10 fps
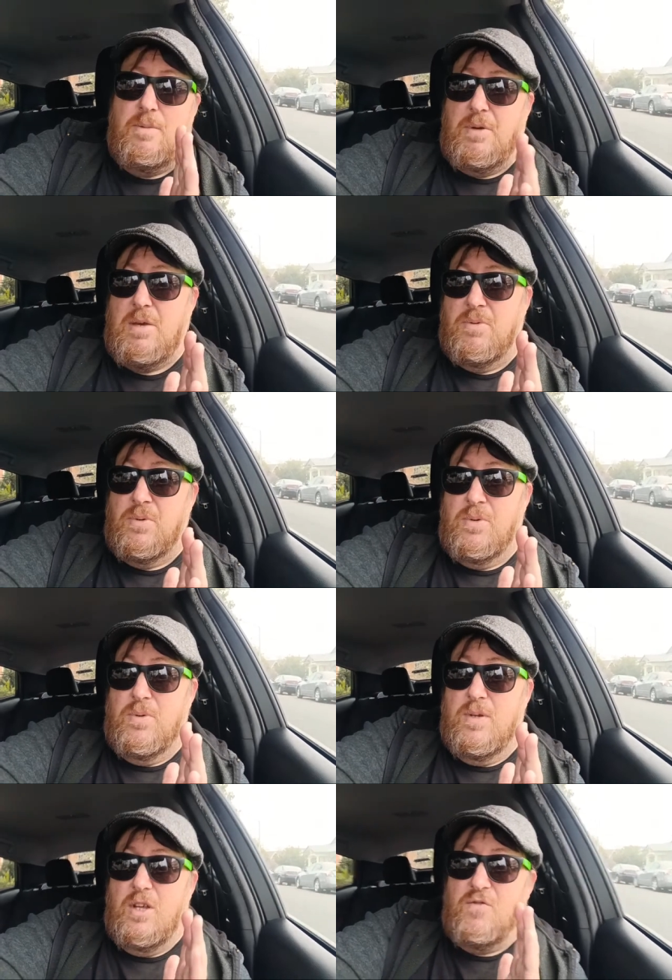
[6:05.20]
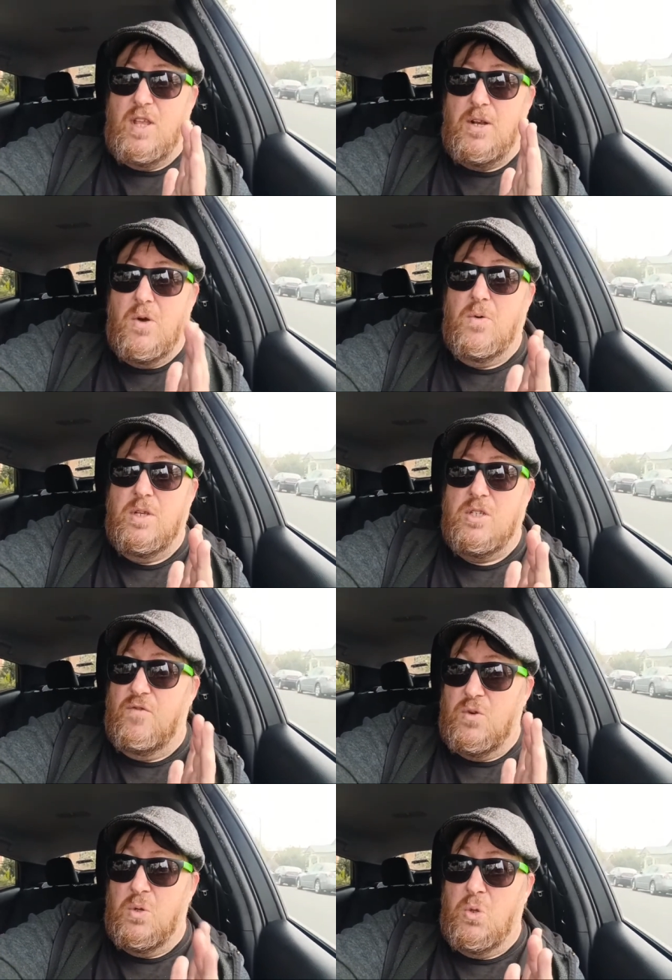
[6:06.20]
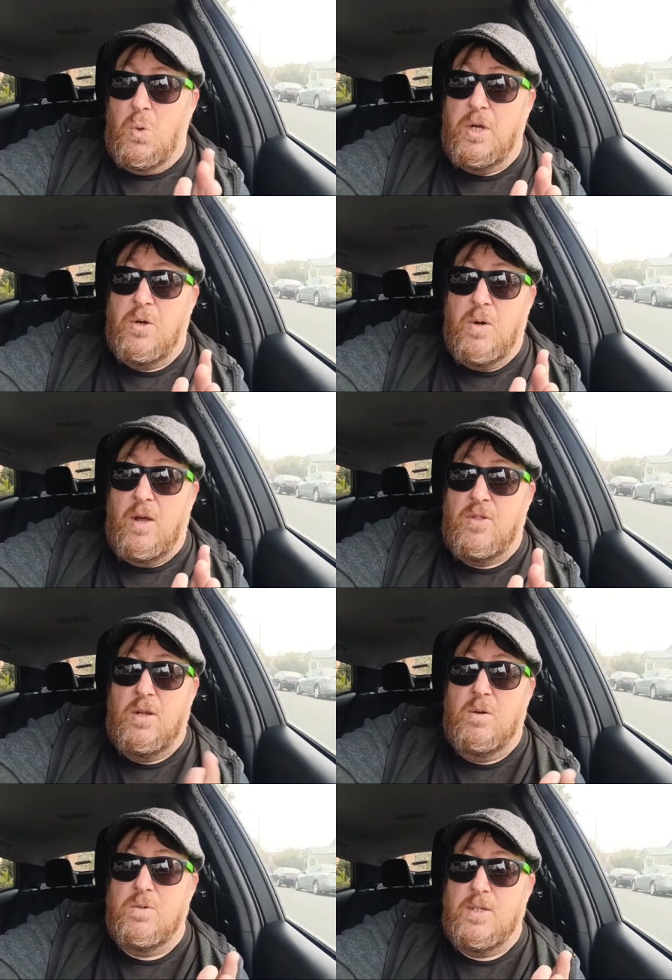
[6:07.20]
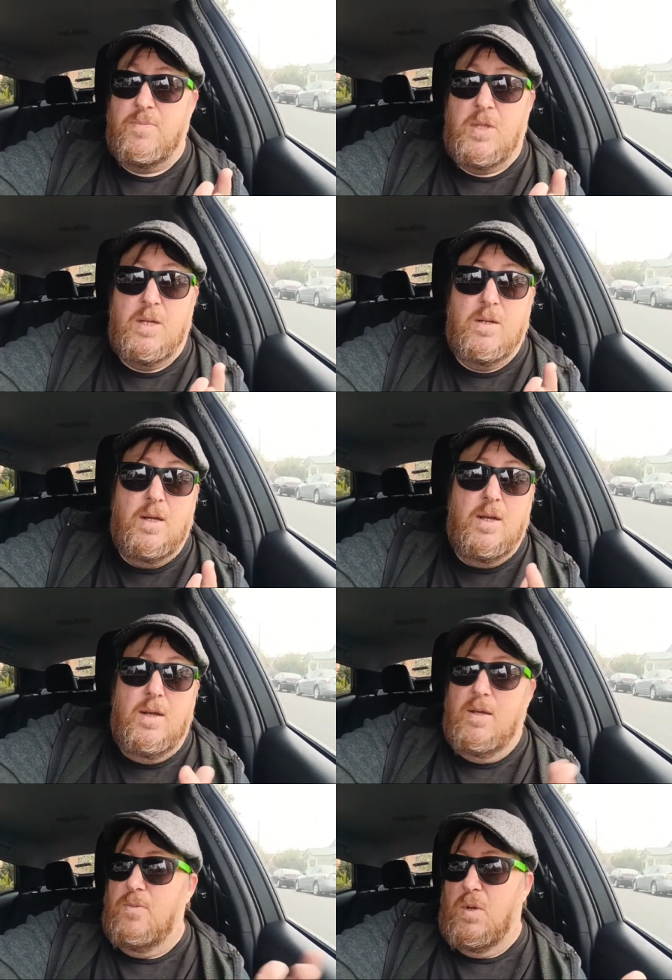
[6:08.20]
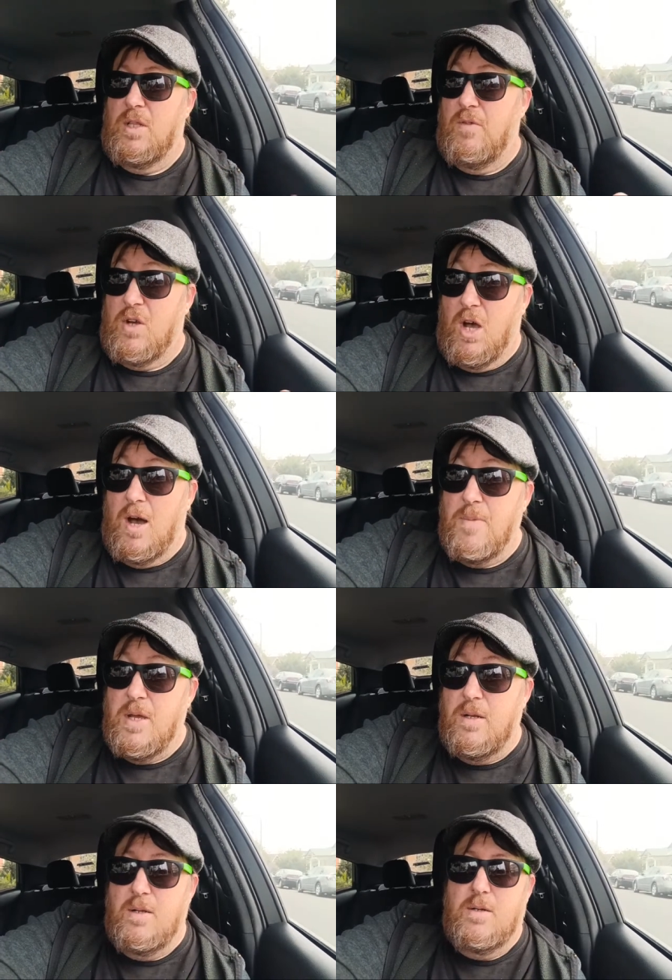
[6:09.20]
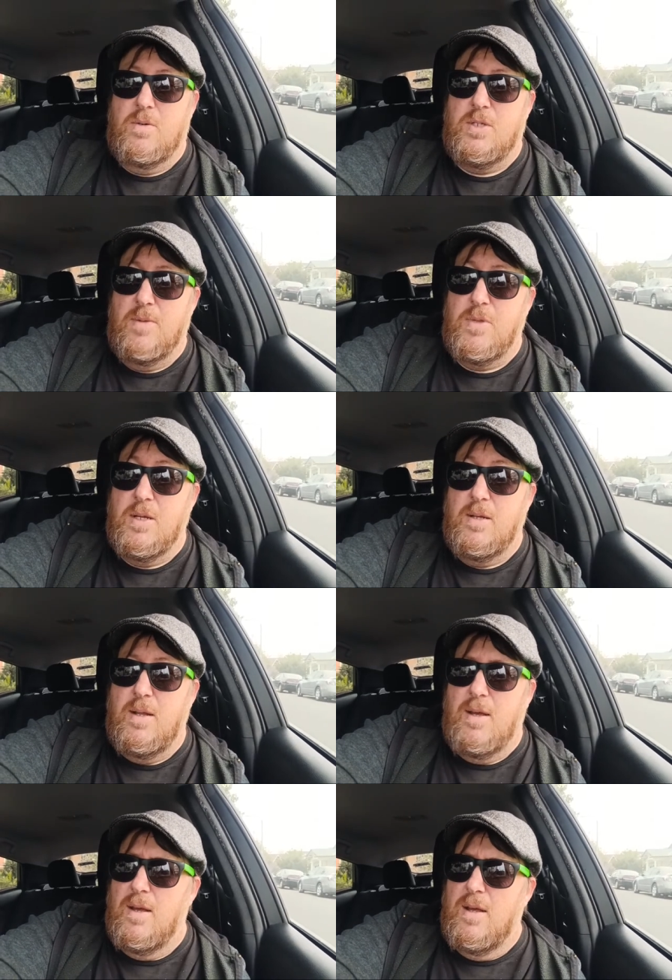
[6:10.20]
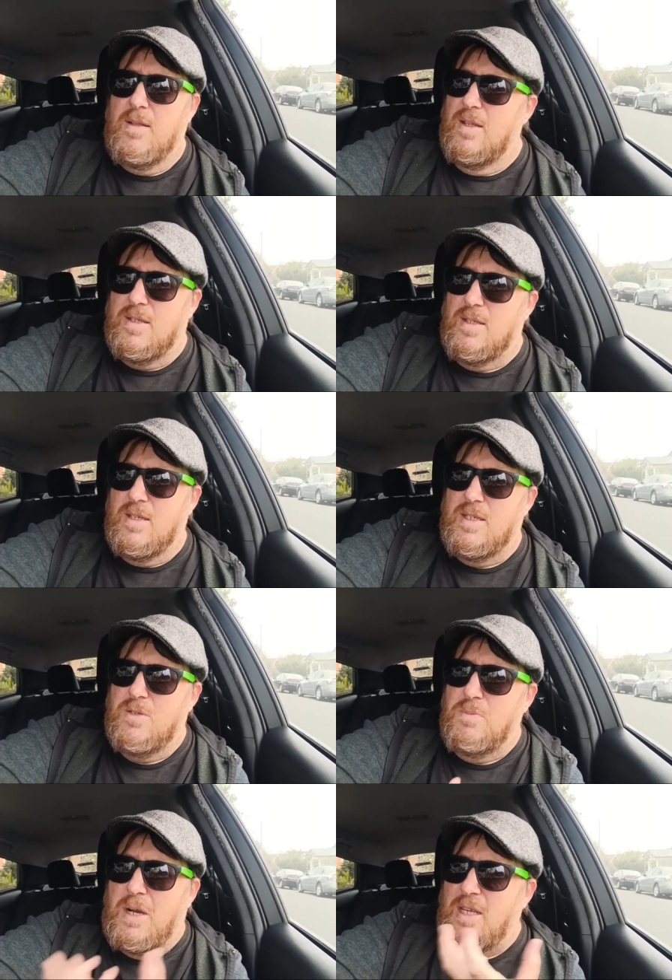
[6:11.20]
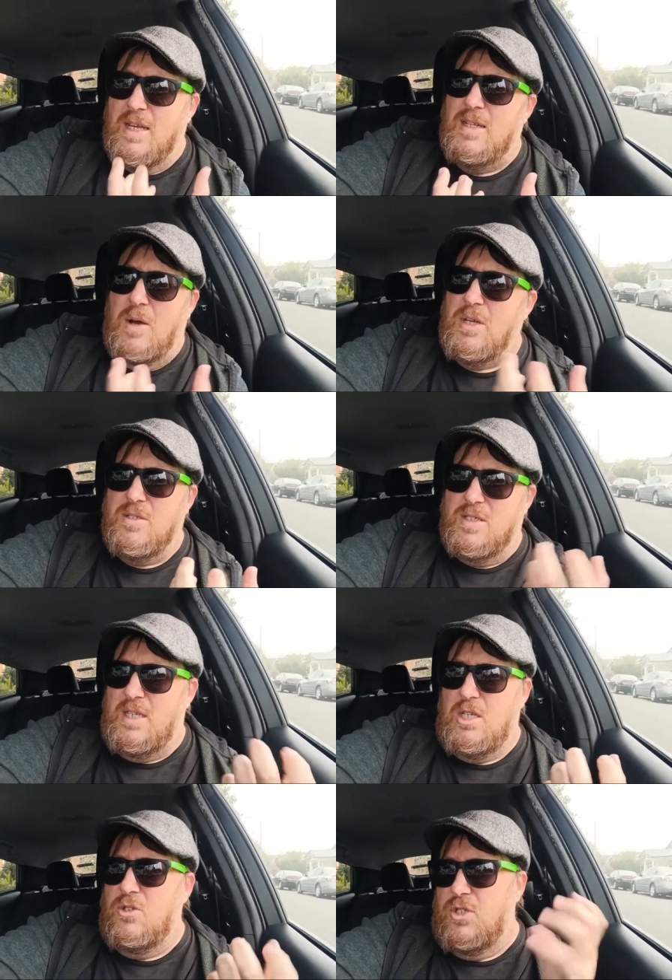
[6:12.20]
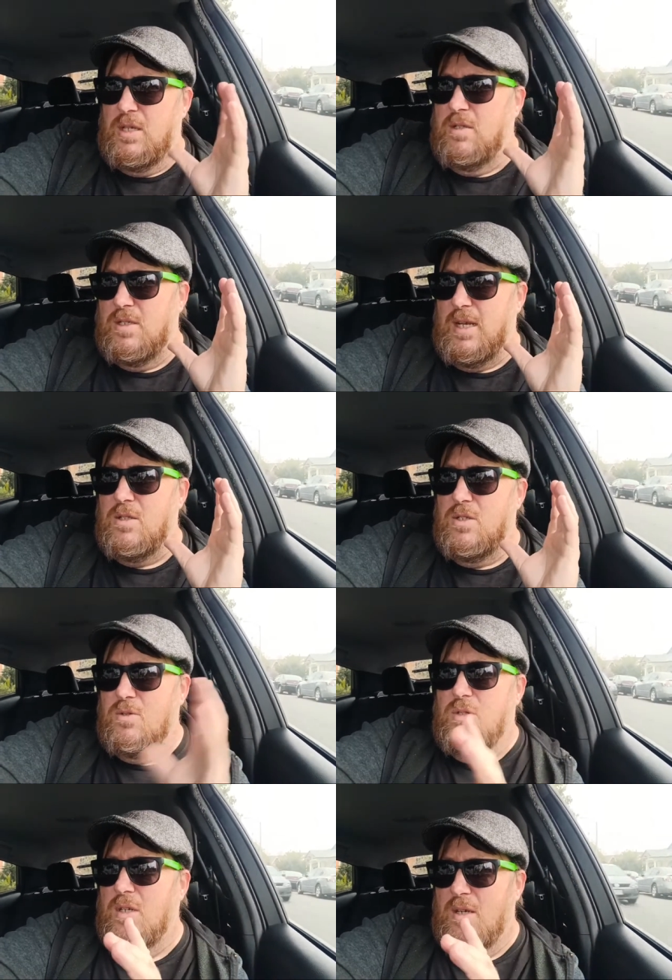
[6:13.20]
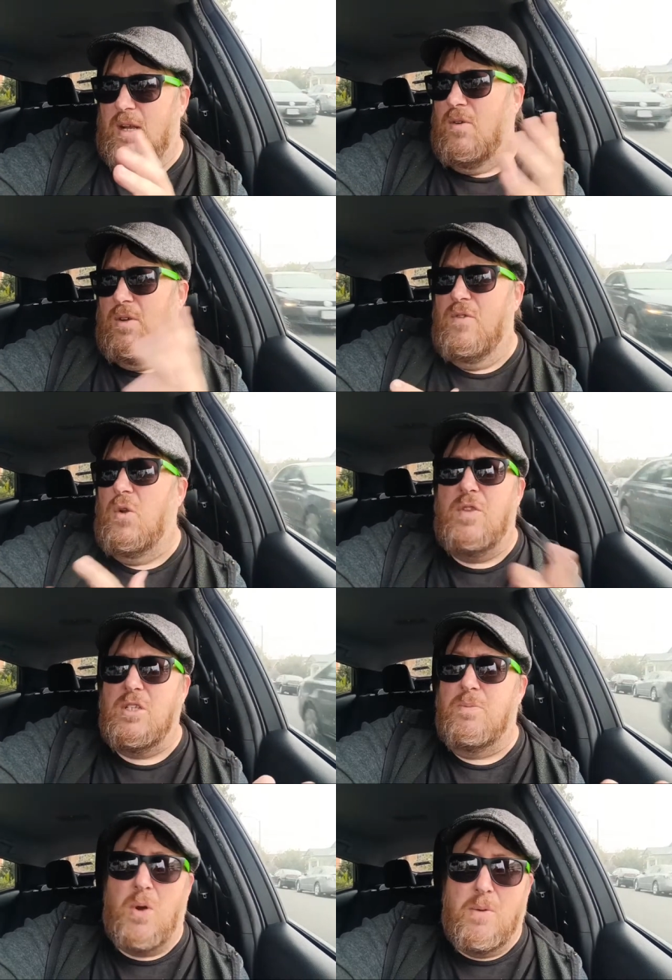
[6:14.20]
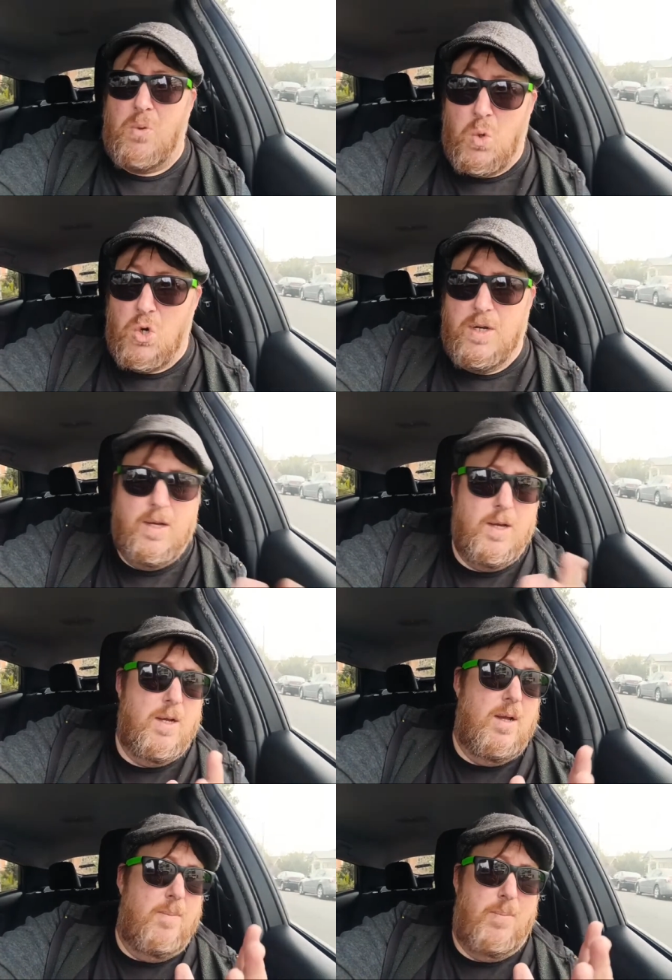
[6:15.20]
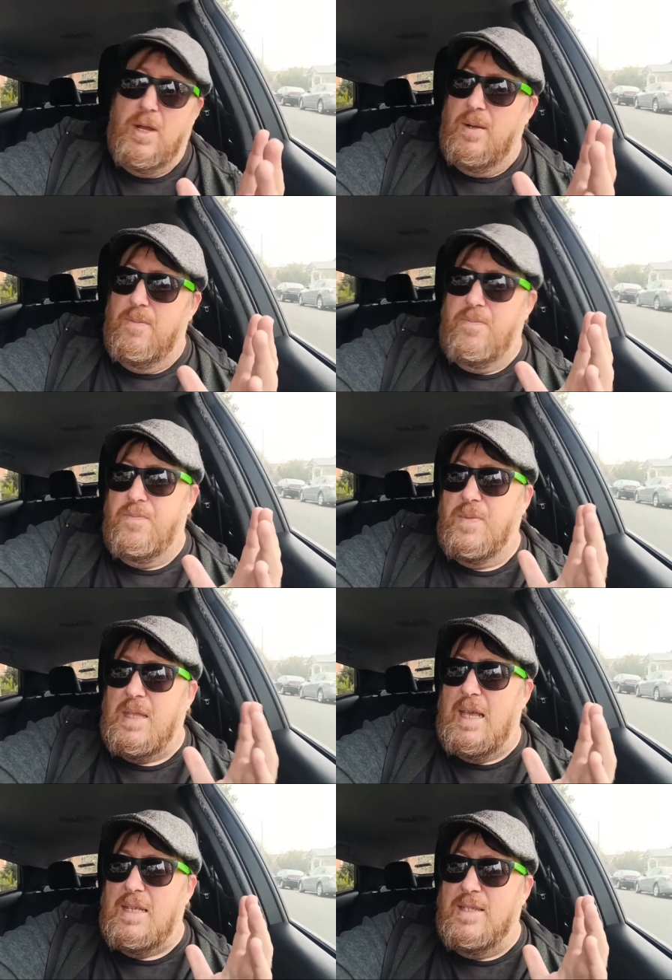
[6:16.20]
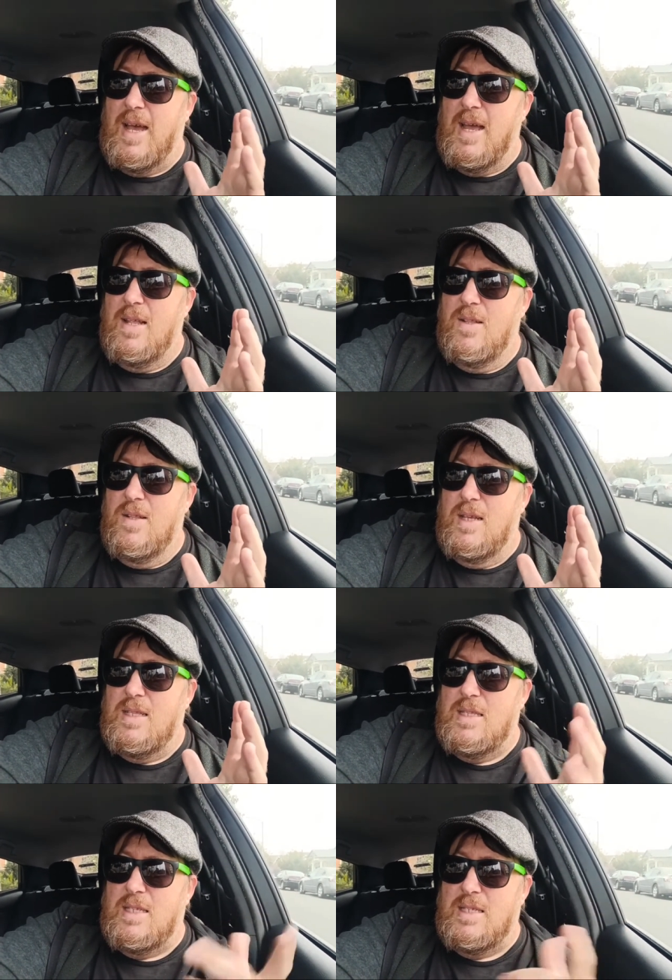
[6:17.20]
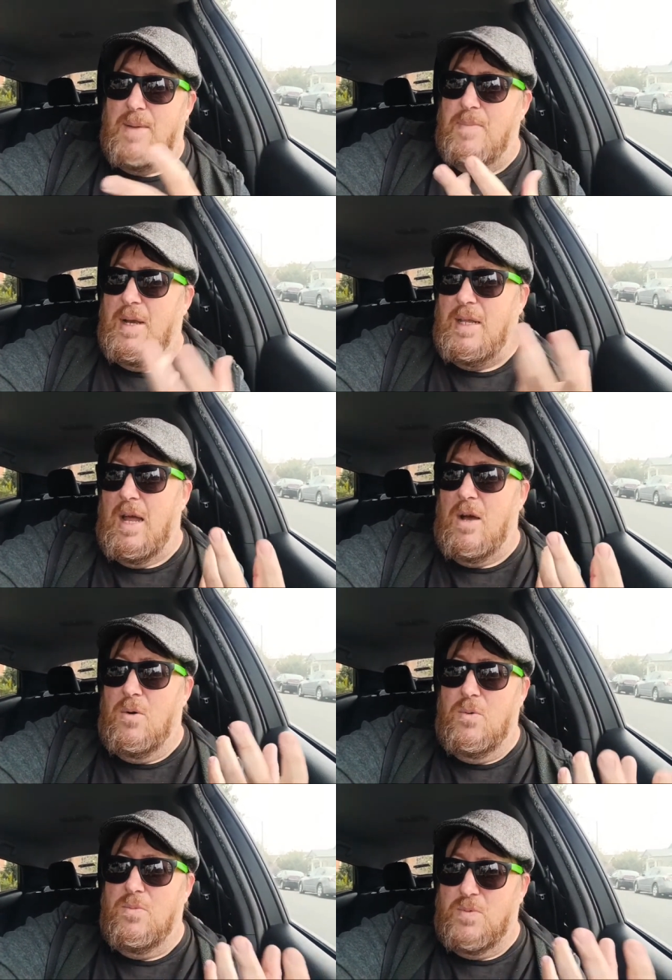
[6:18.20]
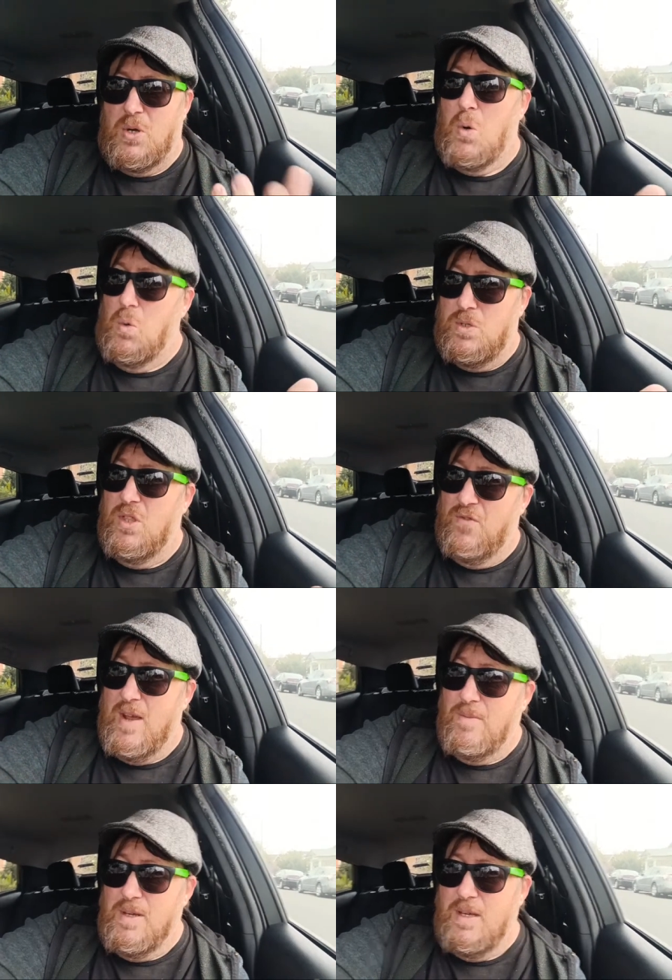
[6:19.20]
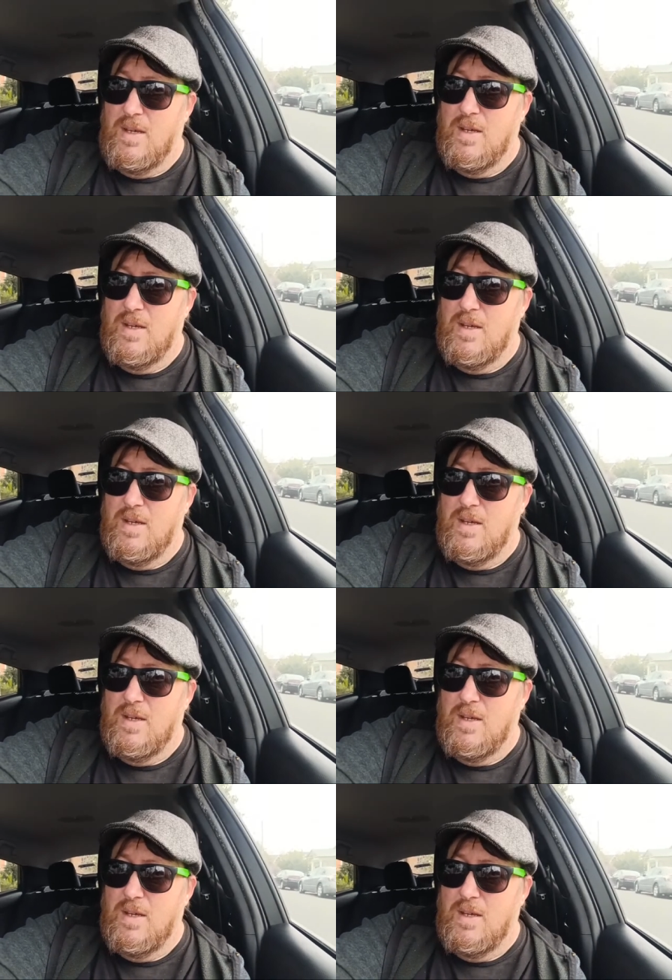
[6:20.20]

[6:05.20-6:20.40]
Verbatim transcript: people if they know this. If you're a lawyer out there or something, want to leave a comment or something. Does does his money get now get sieged and sent to the? I don't even know if that's a proper word, but is that does that money now go to the family?